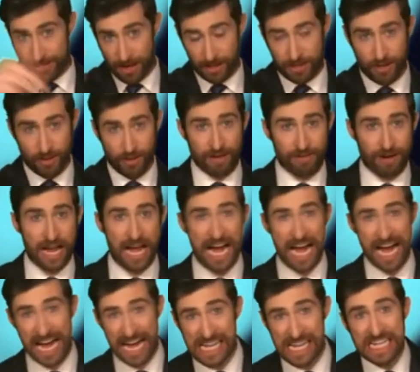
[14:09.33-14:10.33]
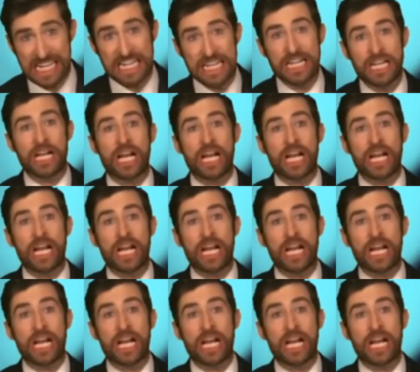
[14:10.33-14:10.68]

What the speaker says: Got it right. Let's go Q11.